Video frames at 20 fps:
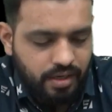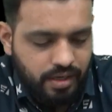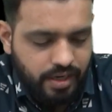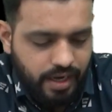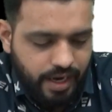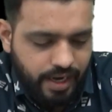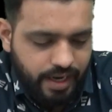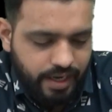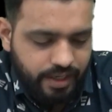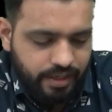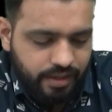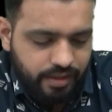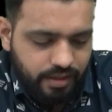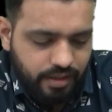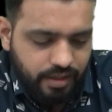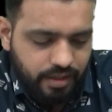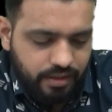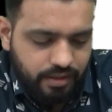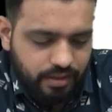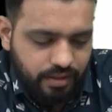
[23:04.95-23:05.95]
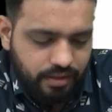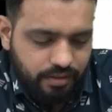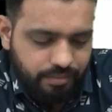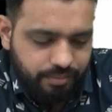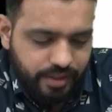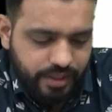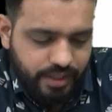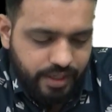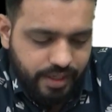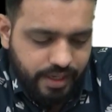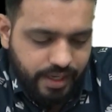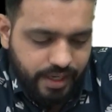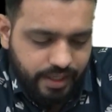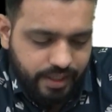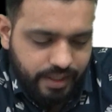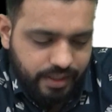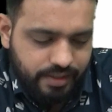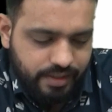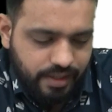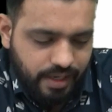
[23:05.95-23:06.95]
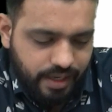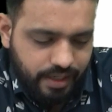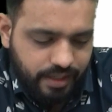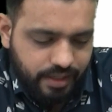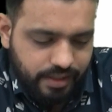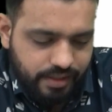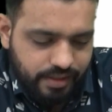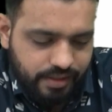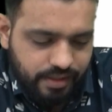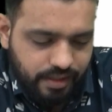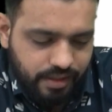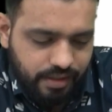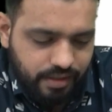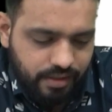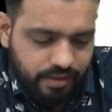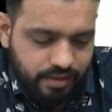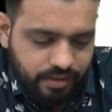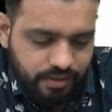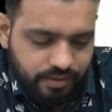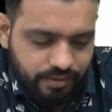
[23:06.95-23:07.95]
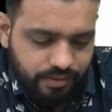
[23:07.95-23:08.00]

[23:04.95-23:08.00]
and other mydriatics I can say here.